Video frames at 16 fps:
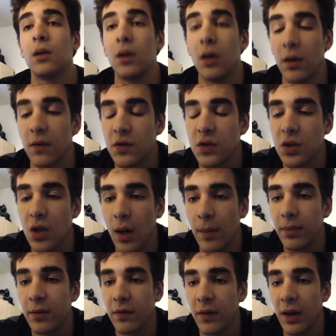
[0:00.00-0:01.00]
of
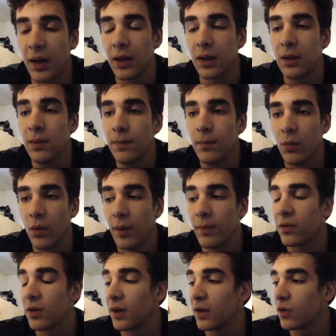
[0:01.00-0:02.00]
Shopify
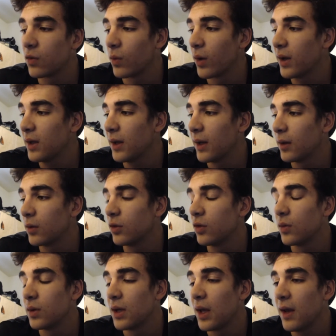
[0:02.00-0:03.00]
websites right now
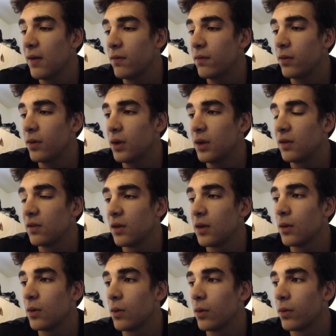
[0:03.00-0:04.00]
doing every
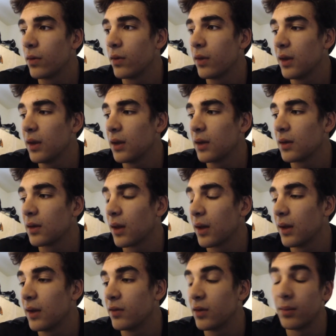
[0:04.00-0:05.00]
single thing
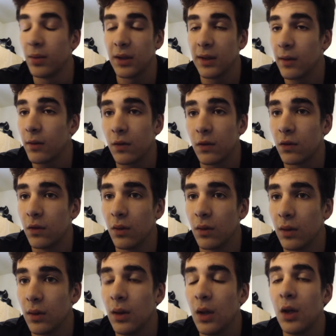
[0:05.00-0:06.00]
that everybody else is
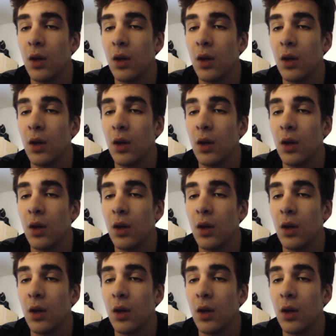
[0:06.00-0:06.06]
doing,